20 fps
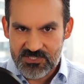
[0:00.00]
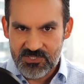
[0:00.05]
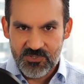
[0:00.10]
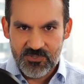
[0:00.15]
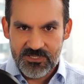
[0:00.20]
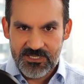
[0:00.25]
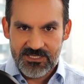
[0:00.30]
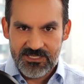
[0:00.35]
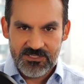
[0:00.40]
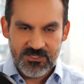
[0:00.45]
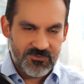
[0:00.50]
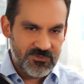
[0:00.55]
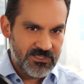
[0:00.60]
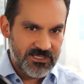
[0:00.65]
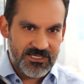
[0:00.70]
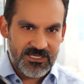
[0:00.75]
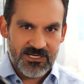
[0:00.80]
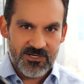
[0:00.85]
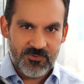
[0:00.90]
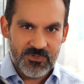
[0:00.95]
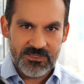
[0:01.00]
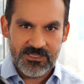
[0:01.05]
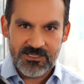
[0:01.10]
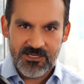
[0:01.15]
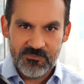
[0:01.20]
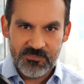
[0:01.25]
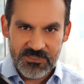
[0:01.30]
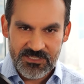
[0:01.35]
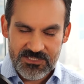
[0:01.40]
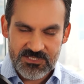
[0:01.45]
doing, don't really care what the
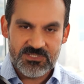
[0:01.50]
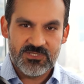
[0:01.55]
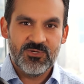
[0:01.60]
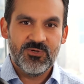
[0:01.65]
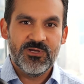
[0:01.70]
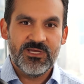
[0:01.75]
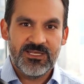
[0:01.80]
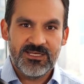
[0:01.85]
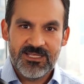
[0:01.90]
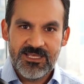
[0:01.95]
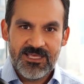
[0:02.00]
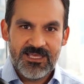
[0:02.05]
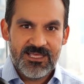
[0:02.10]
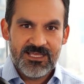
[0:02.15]
company's doing,